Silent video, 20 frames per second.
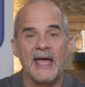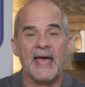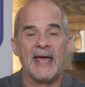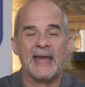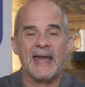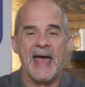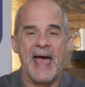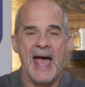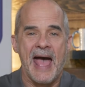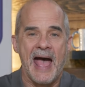
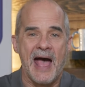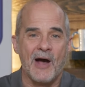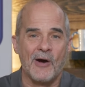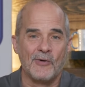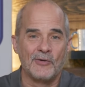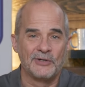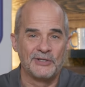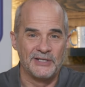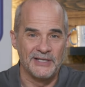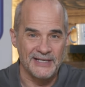and
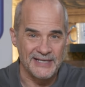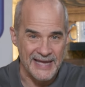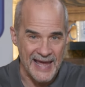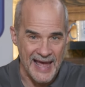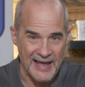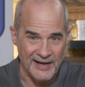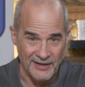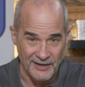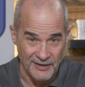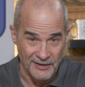how to
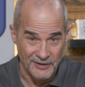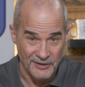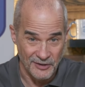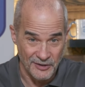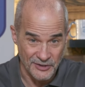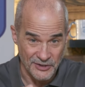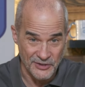get the